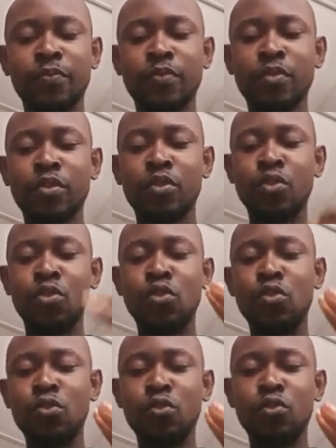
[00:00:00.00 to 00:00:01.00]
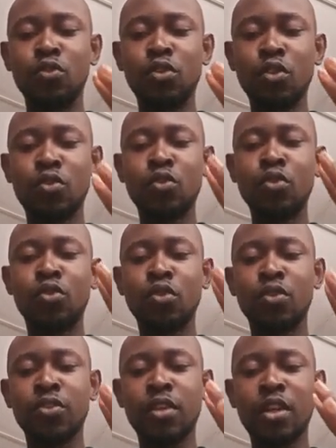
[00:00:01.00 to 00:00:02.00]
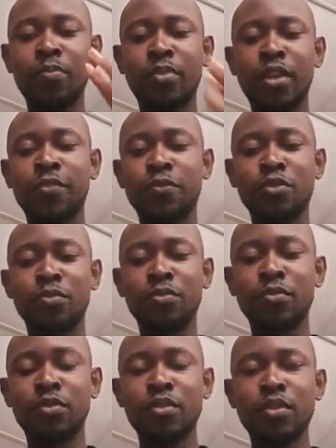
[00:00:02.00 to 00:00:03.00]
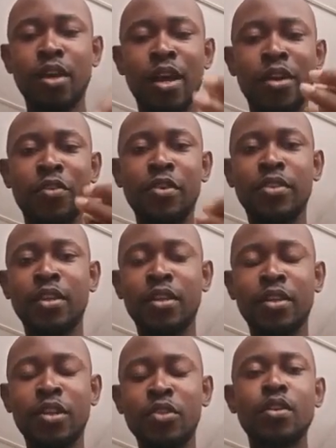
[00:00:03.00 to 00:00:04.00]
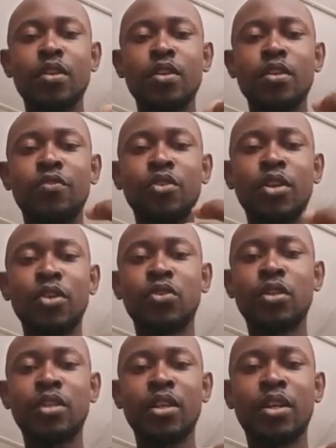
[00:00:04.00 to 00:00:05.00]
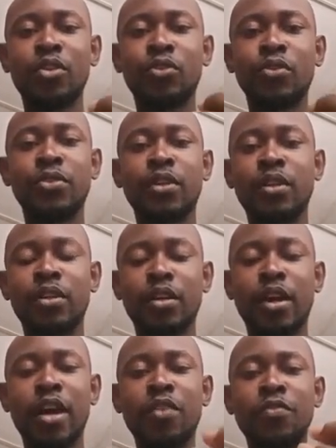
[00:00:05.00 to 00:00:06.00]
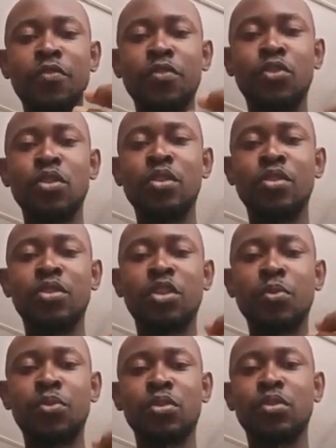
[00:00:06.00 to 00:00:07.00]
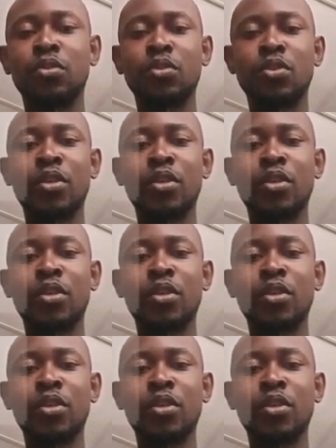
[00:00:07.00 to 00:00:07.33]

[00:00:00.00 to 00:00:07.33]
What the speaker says: So just go to your Seller platform and create an account. If you don't know how to create an account on Seller, I have a video in the description on how to